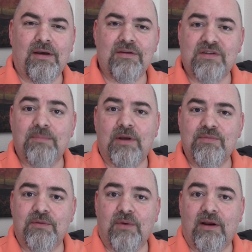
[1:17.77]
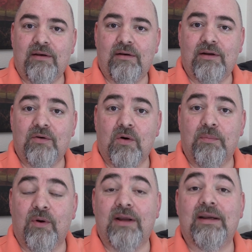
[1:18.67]
Sometimes it might
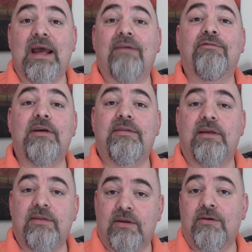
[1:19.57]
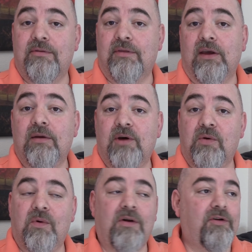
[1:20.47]
incorporate everything that you think about a
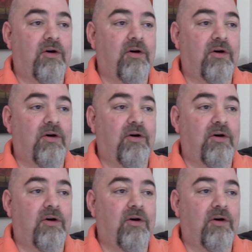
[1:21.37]
world,